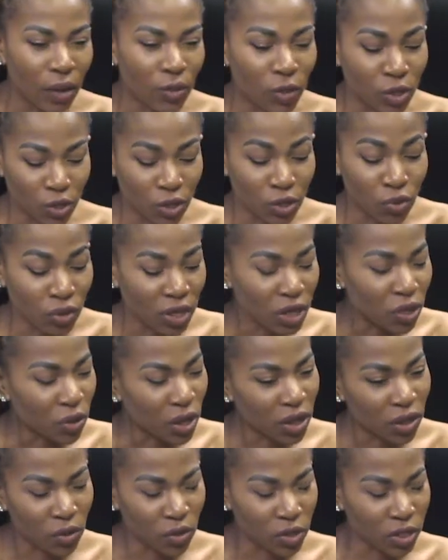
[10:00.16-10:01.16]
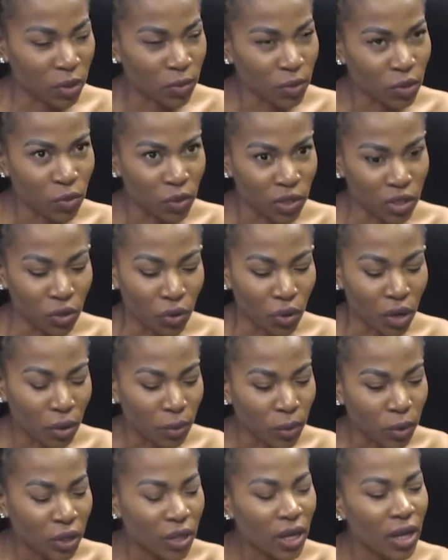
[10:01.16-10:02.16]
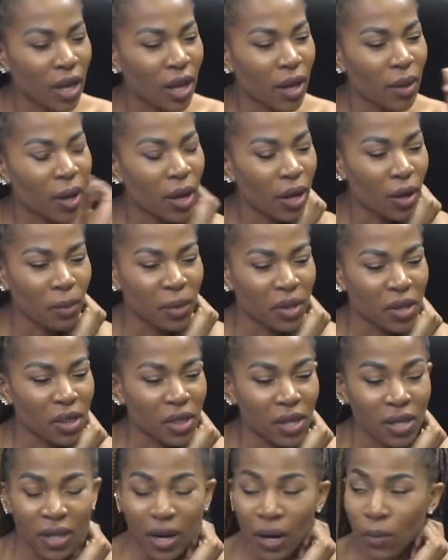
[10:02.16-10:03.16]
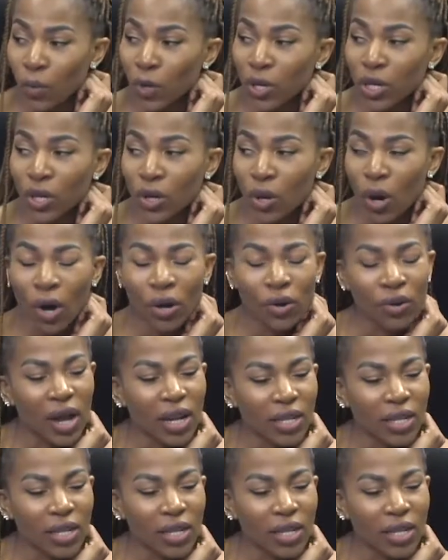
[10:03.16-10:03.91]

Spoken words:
which was really great. The reception was incredible. But the thing that I'm working on